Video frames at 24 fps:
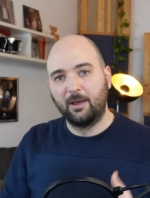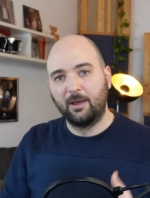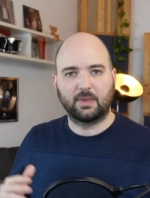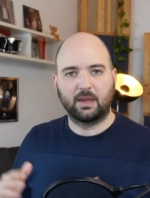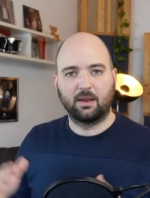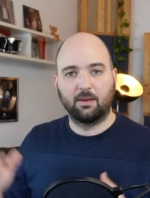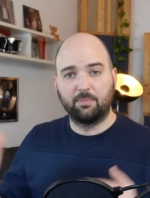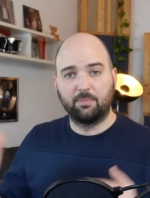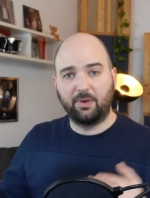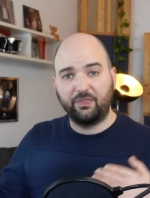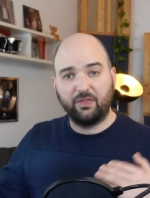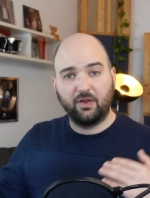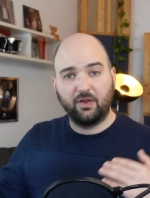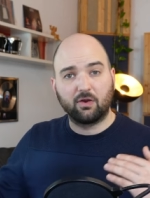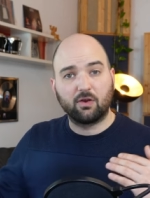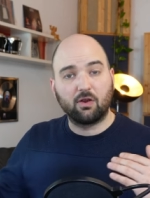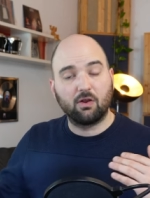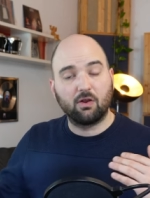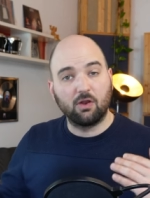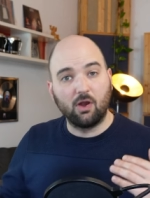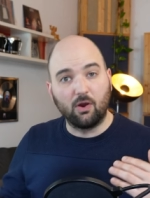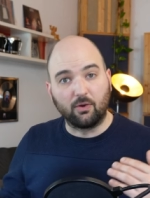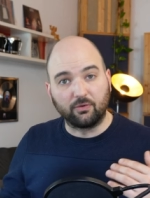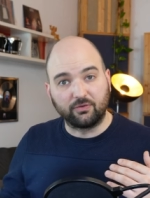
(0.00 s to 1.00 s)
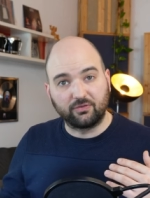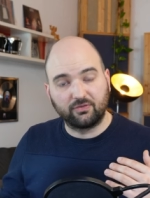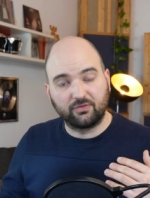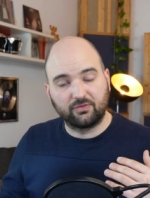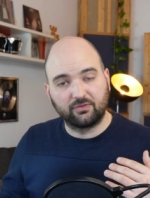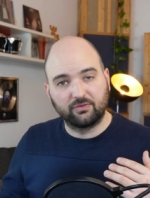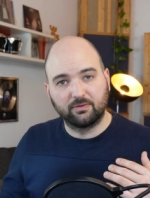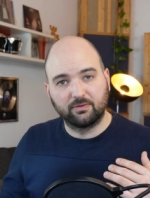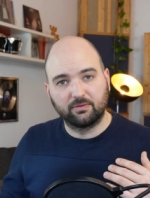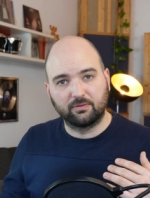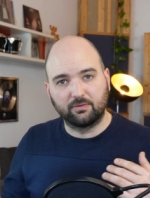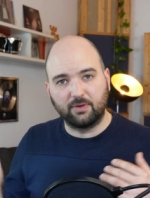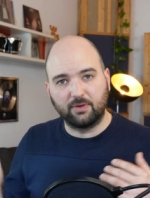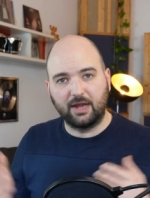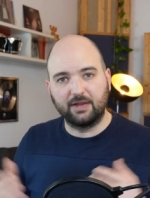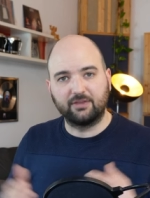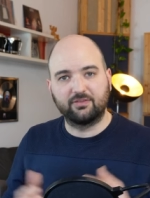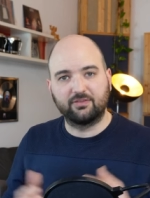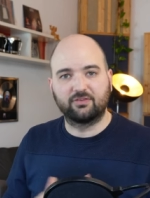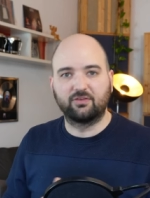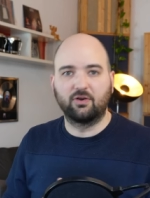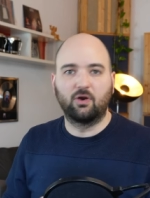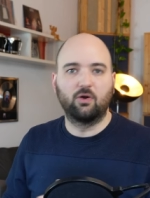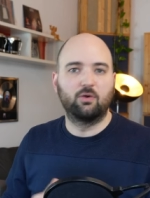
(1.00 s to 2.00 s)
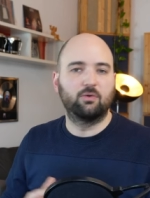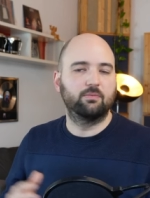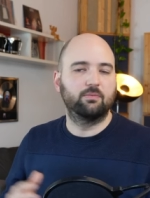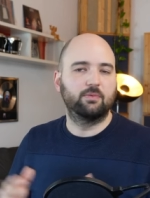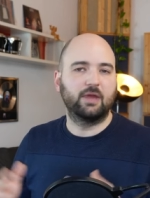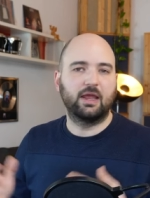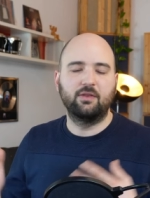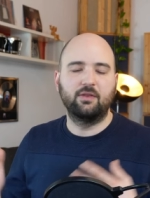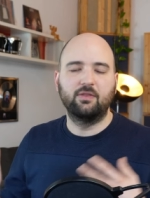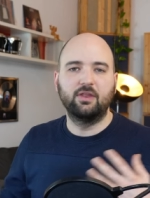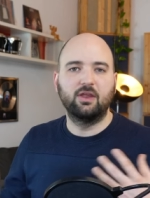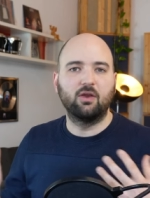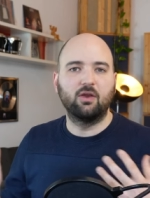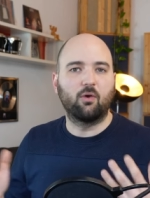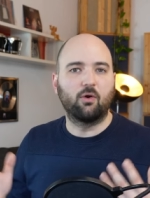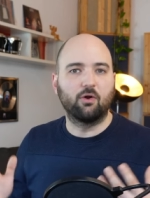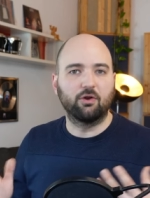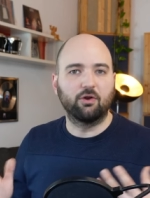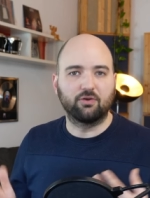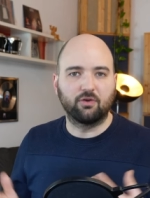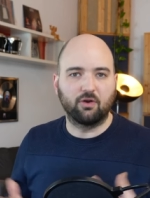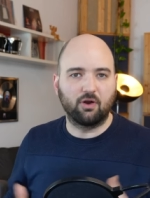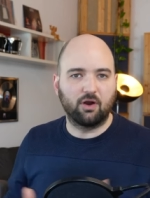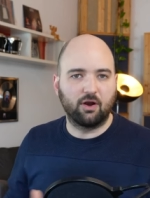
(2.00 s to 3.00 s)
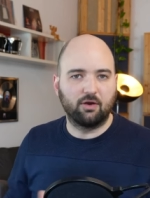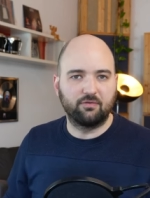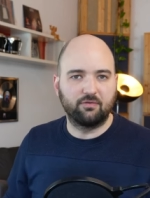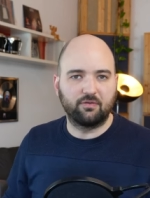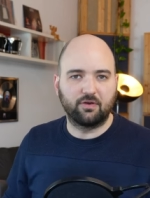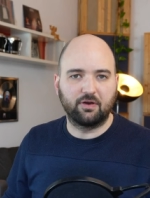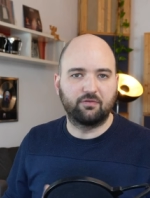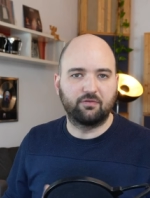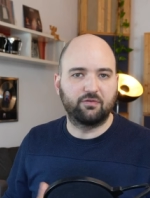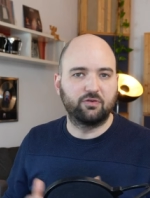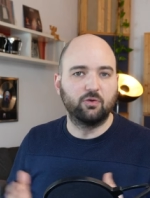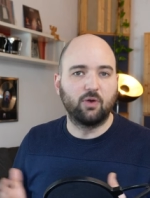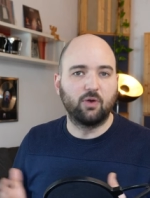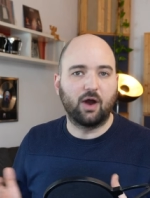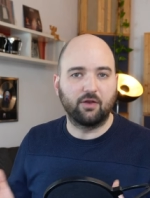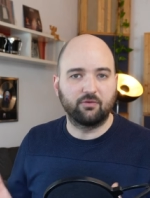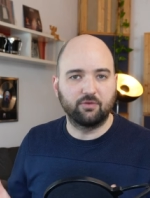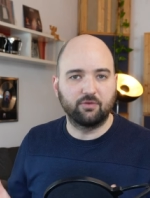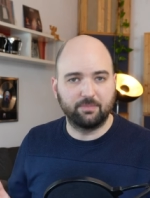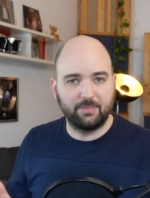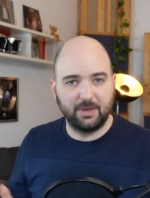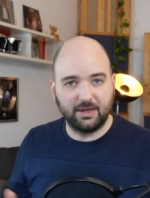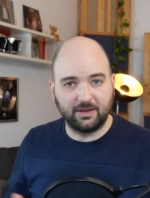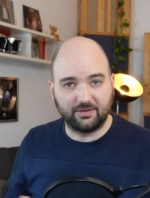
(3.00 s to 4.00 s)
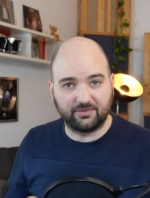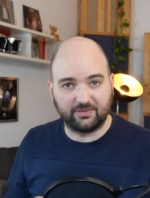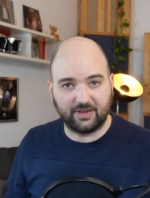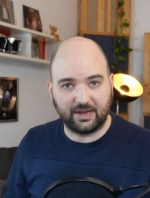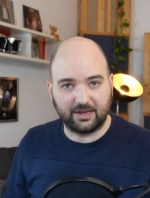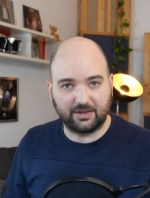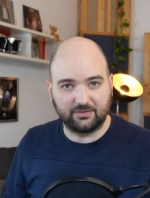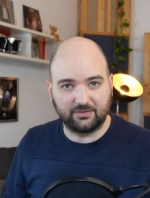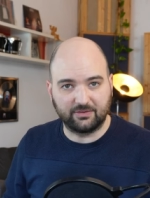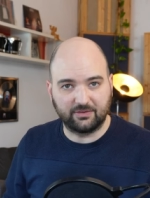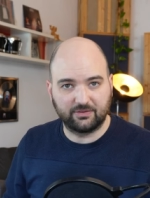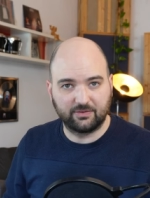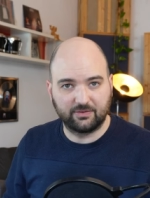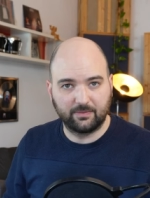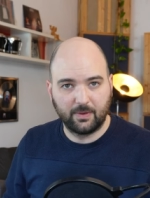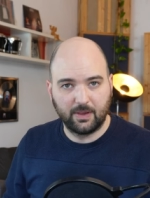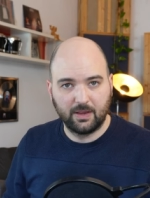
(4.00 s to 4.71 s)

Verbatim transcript: but they're close, right? So in the order of a few hundred milliseconds.